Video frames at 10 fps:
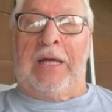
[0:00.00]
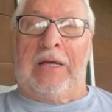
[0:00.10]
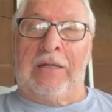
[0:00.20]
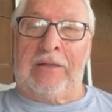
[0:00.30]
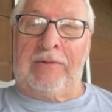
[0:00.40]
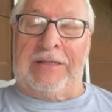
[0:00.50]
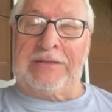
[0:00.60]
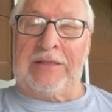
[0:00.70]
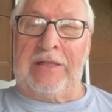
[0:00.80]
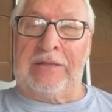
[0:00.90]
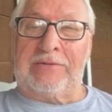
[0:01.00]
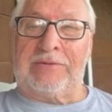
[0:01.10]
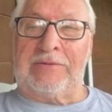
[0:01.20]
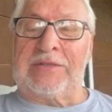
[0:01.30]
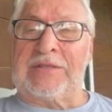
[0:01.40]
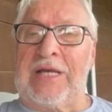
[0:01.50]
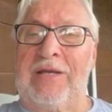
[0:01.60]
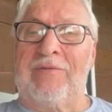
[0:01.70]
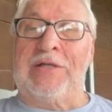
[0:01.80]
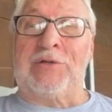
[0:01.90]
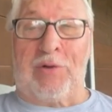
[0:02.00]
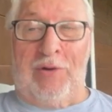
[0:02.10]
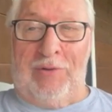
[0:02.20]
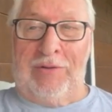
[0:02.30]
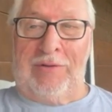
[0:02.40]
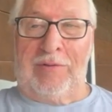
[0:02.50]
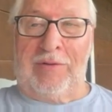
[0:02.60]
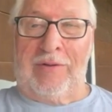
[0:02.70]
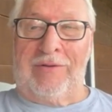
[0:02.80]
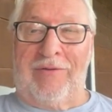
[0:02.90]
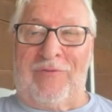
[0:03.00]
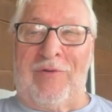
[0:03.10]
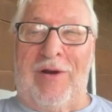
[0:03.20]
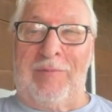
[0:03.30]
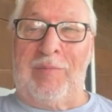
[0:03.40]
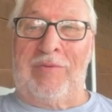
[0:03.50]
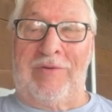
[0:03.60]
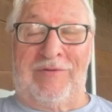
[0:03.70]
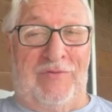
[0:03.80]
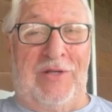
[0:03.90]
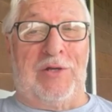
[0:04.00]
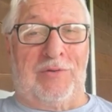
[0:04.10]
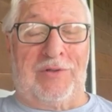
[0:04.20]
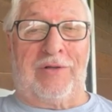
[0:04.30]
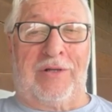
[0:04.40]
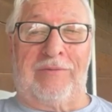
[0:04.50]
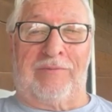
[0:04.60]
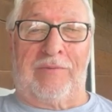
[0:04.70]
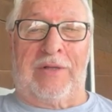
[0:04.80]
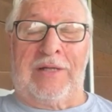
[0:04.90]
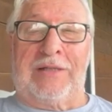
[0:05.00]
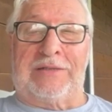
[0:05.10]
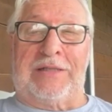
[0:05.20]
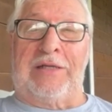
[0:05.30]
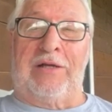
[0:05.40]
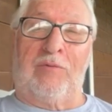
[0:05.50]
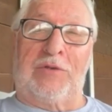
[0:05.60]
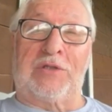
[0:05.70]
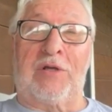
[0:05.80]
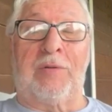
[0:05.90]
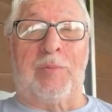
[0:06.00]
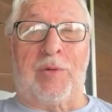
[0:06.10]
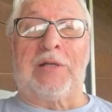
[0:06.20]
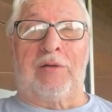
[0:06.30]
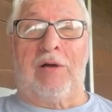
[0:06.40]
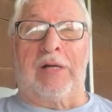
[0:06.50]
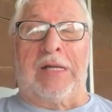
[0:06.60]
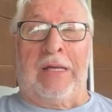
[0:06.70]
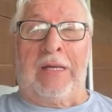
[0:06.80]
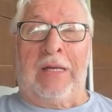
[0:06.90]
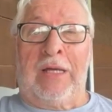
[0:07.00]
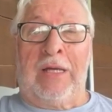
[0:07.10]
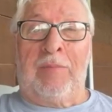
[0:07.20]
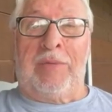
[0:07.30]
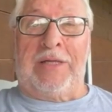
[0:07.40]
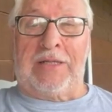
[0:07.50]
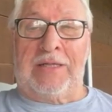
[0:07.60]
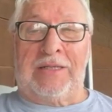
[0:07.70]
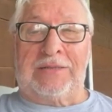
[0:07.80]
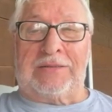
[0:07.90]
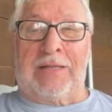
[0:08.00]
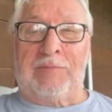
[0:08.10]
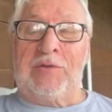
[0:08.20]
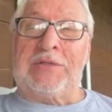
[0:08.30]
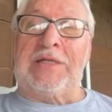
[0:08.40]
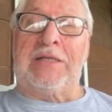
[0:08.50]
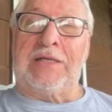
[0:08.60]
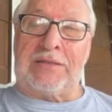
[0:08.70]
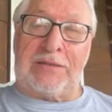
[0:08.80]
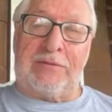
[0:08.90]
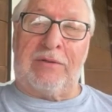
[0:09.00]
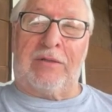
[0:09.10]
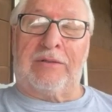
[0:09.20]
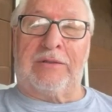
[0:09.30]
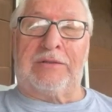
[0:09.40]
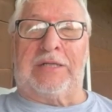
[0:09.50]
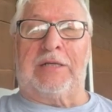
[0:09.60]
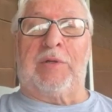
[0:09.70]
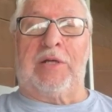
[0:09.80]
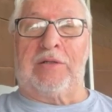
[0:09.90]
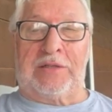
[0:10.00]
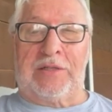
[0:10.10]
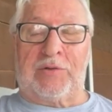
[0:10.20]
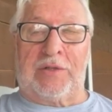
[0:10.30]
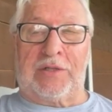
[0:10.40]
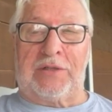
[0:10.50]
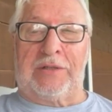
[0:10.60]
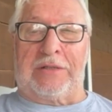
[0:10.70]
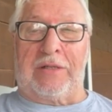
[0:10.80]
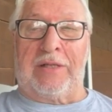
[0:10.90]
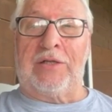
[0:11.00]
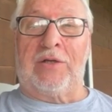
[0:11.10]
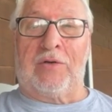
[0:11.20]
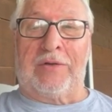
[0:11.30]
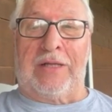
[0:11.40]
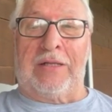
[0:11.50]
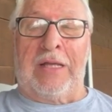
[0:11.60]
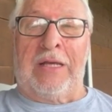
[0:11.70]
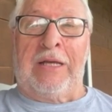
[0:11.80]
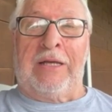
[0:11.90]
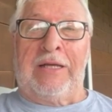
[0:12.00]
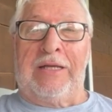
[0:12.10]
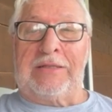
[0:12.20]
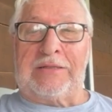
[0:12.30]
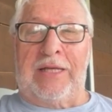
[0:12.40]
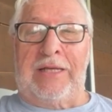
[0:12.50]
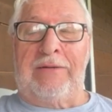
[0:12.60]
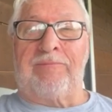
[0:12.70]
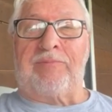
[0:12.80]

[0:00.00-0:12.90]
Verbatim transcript: Uh, as a, this is kind of an intro for our this video you're going to see here, which is going to be pretty long because I'm using this little segment here as an introduction to let you know that it's a